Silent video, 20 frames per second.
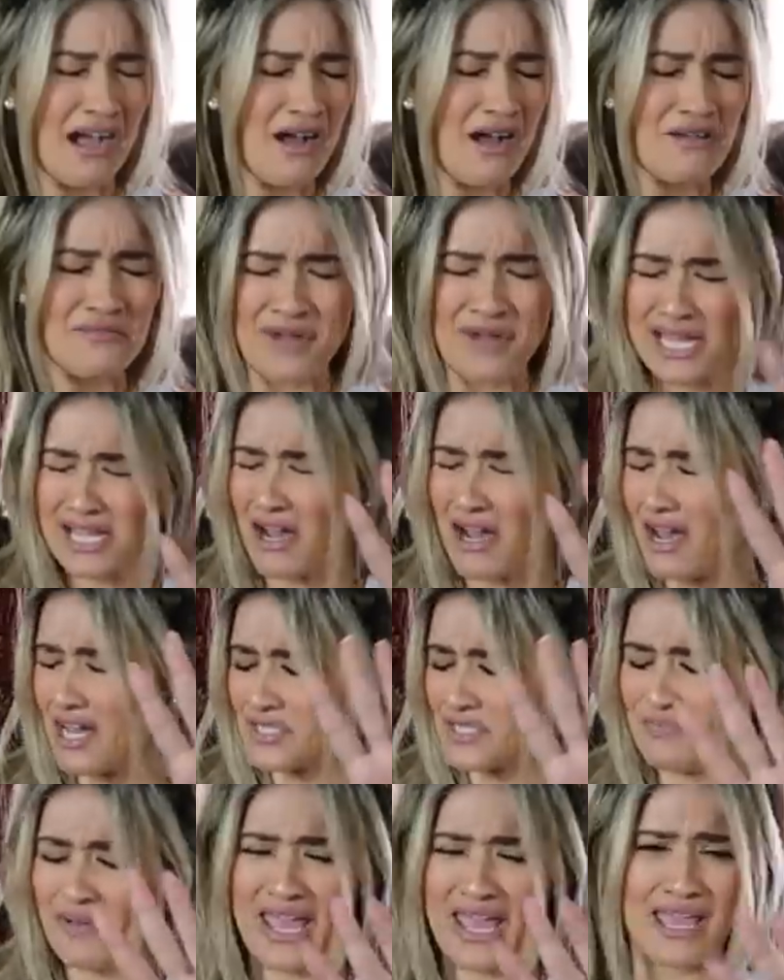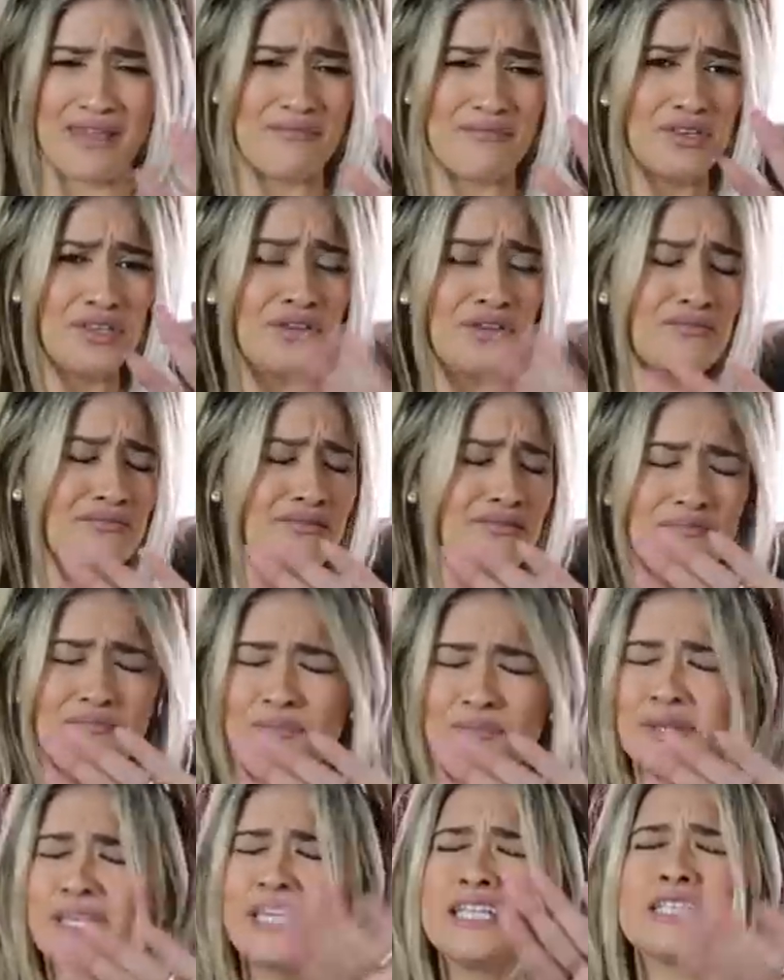Oh my gosh, babe. You
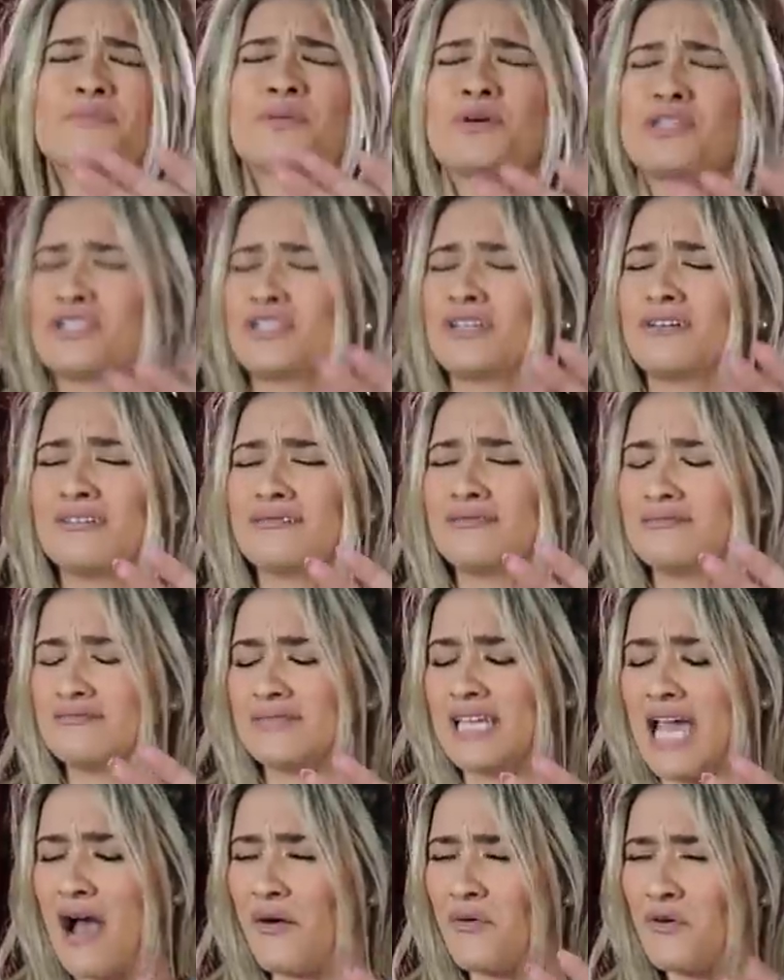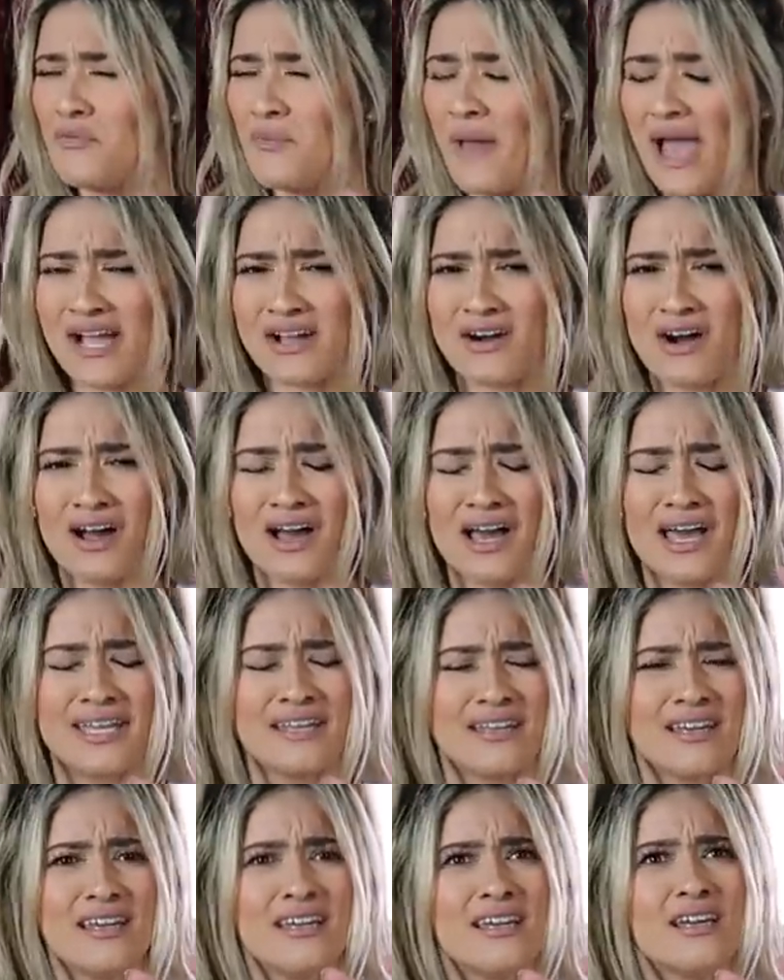please put your what? towel back on.